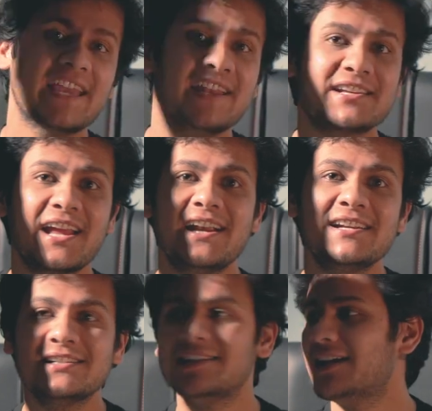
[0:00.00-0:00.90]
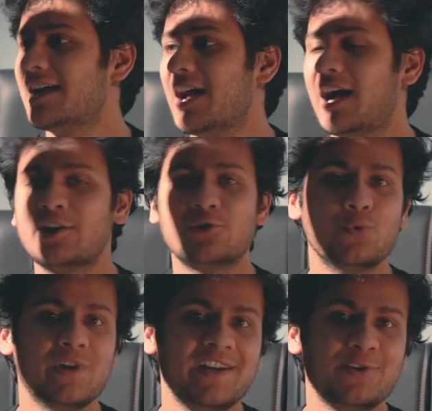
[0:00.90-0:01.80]
can it handle a
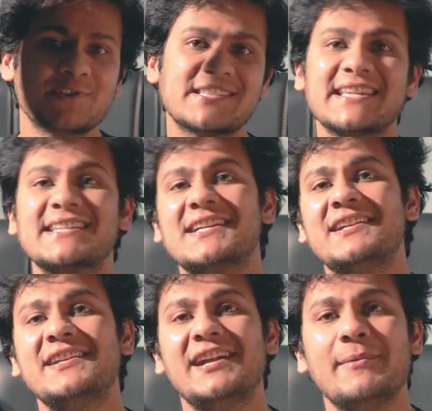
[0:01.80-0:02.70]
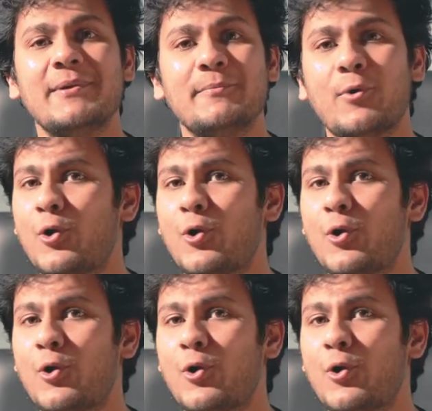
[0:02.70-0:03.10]
200 to 600 mm